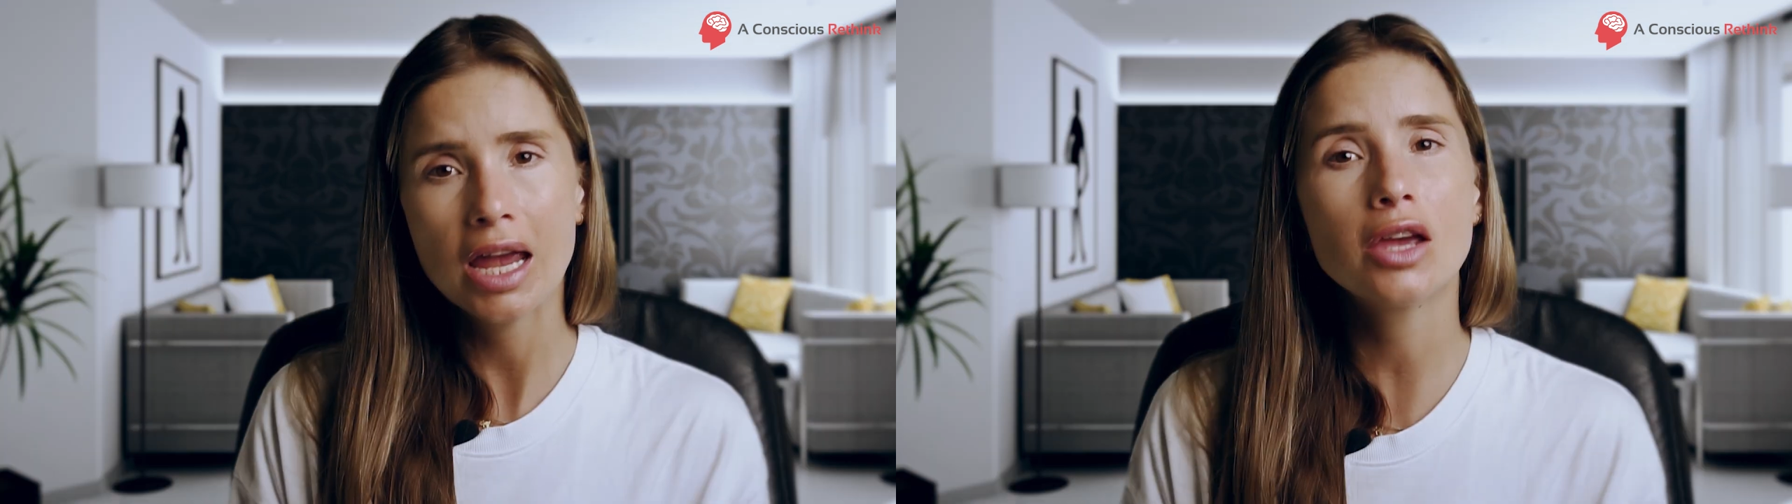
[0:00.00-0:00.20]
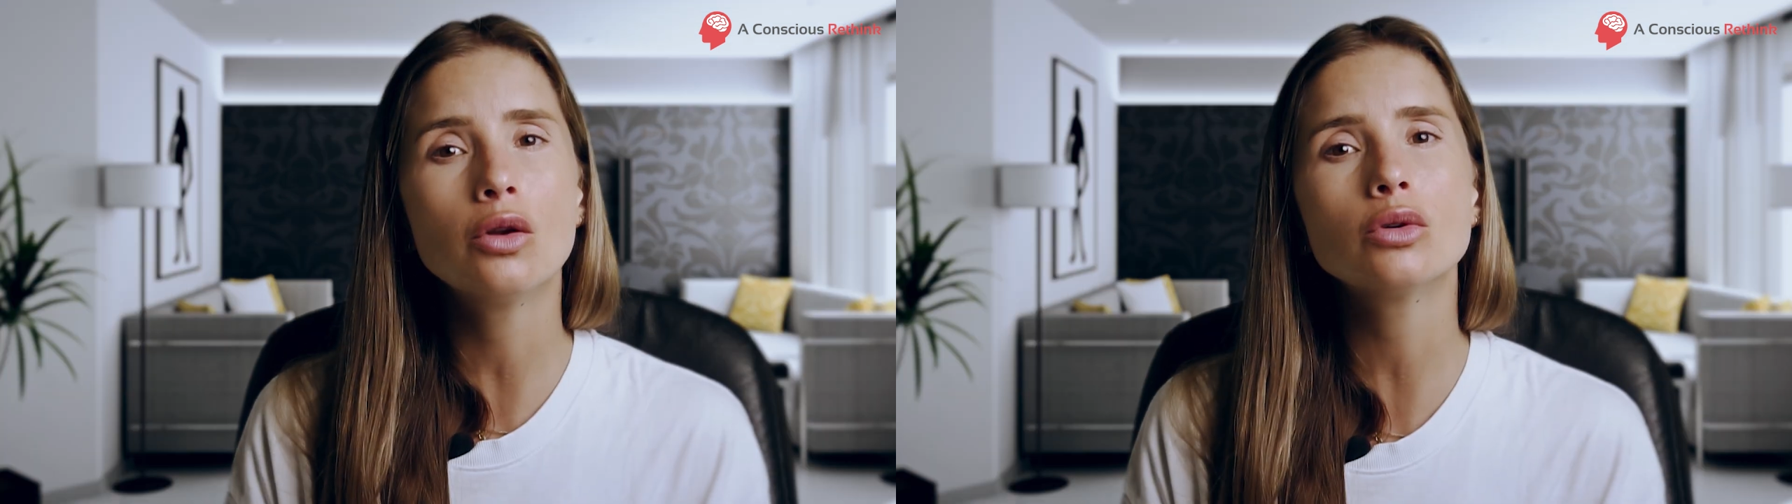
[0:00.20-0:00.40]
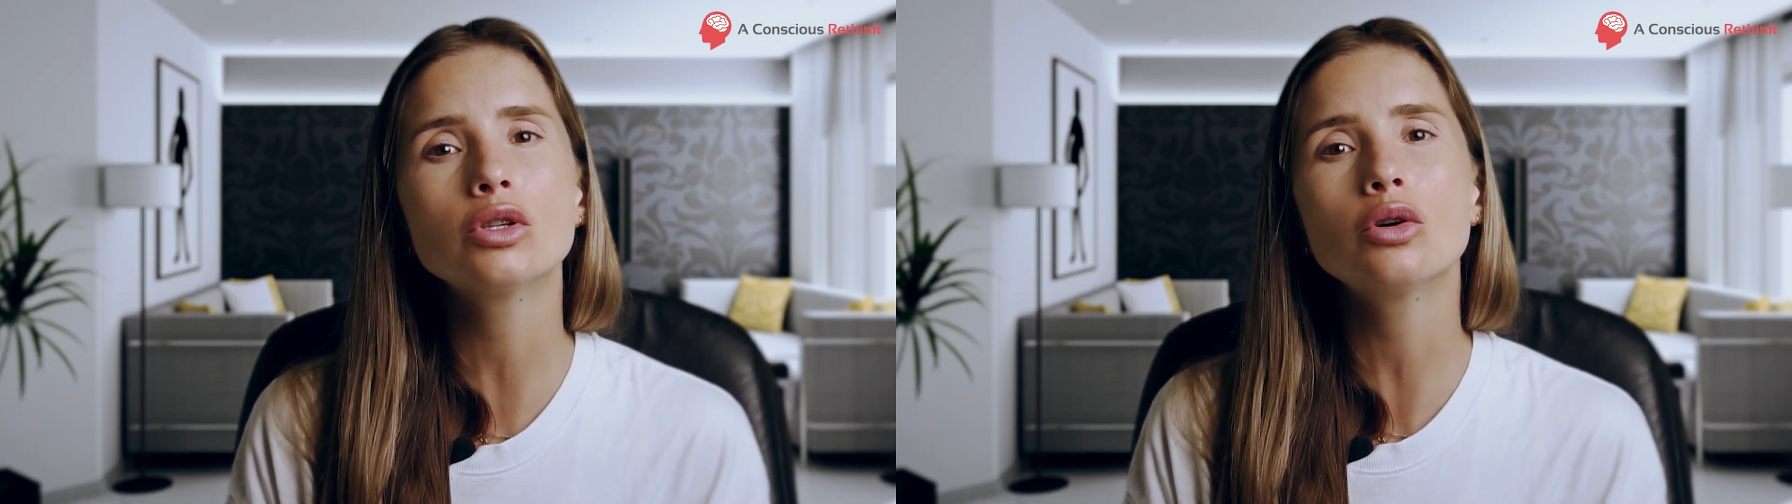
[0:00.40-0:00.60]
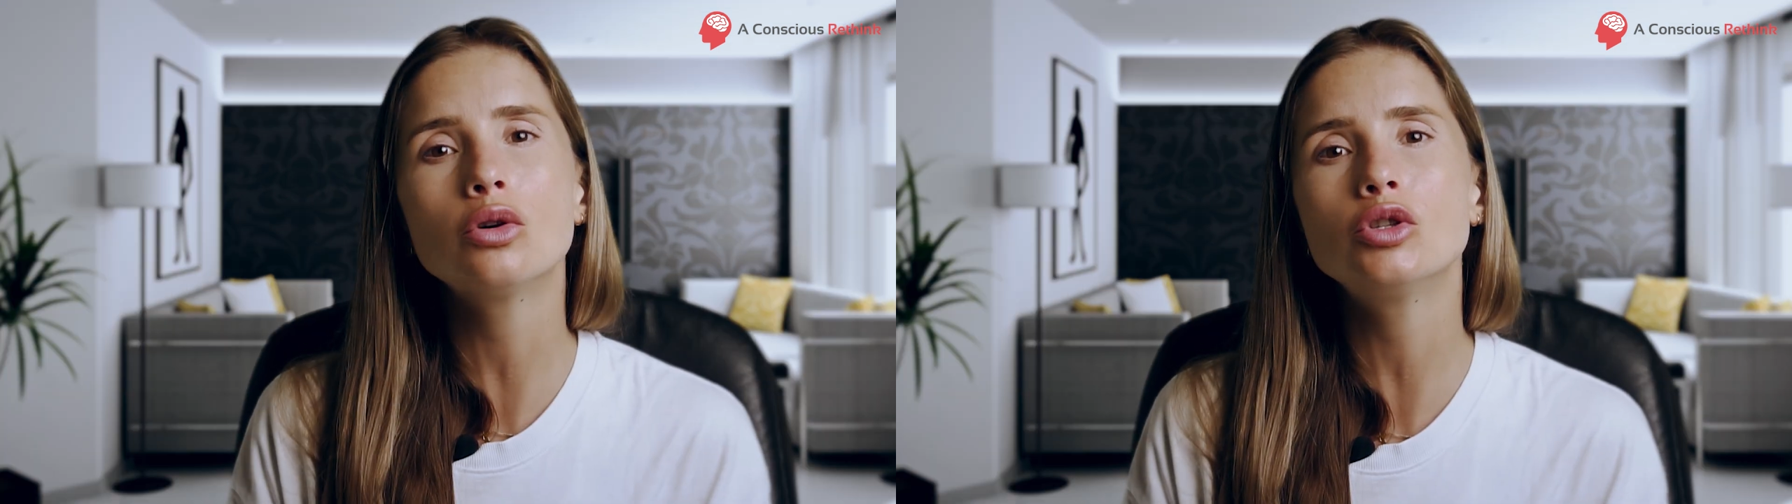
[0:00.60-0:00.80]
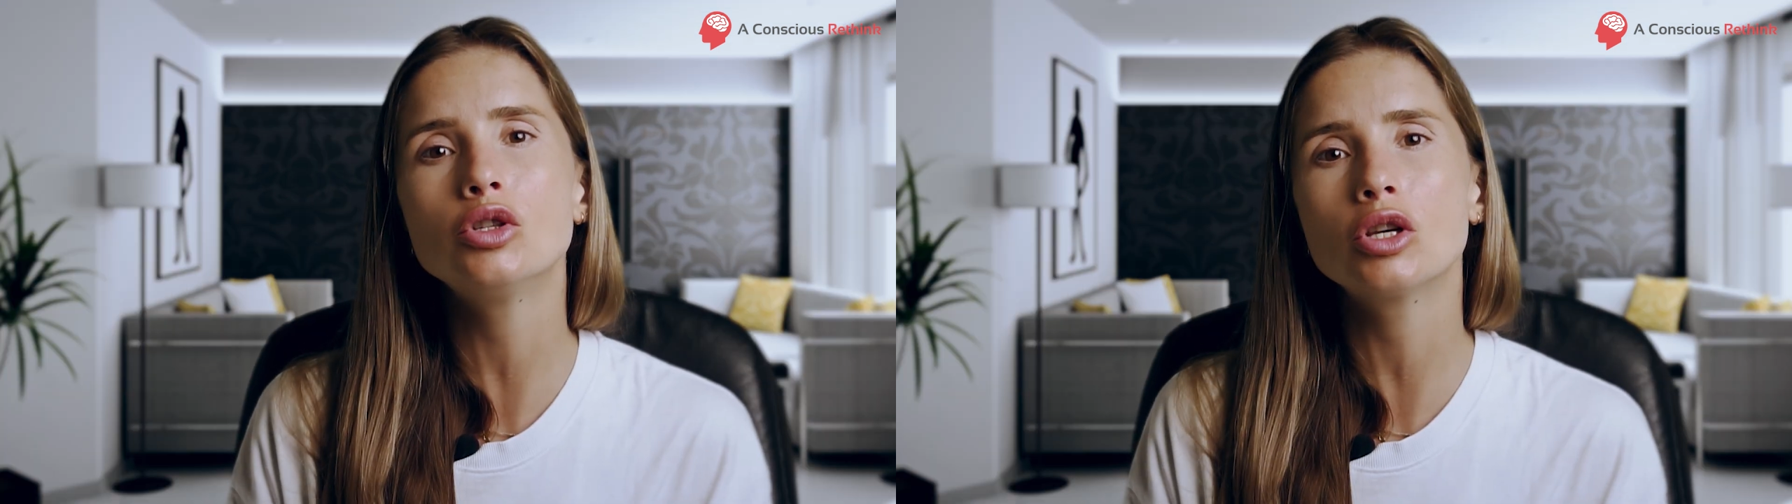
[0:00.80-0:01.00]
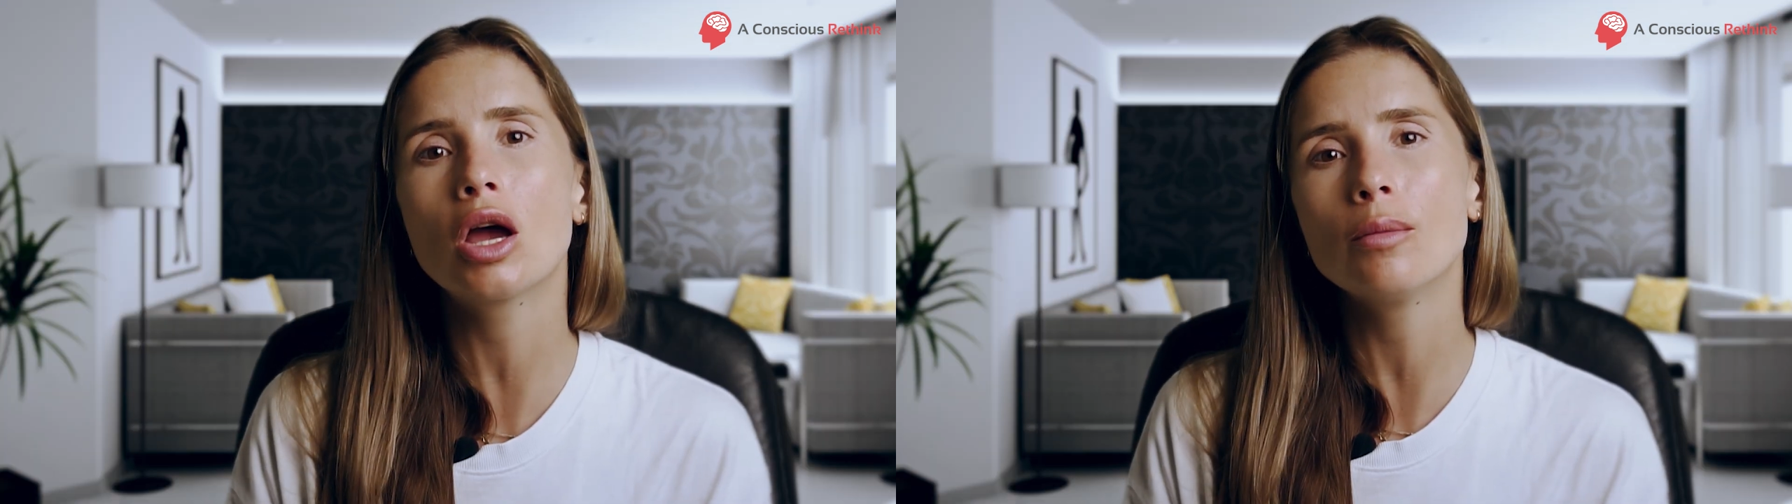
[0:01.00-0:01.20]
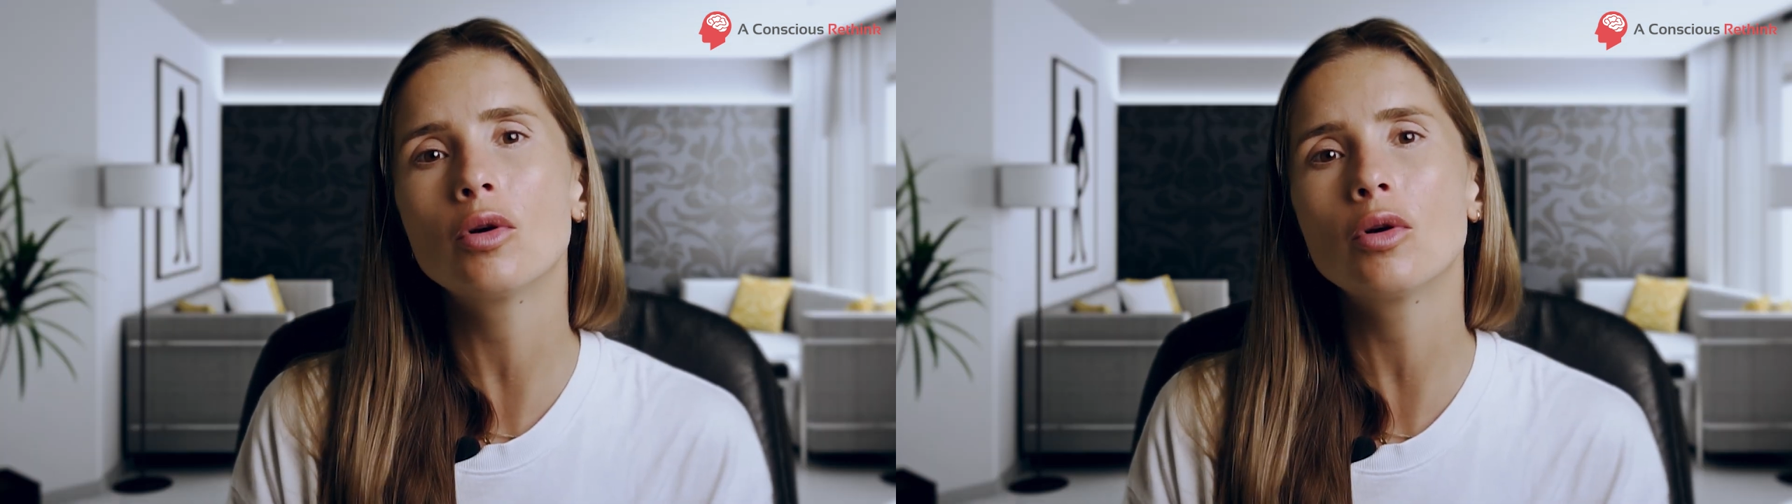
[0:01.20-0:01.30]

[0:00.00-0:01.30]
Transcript: It can also cause you to come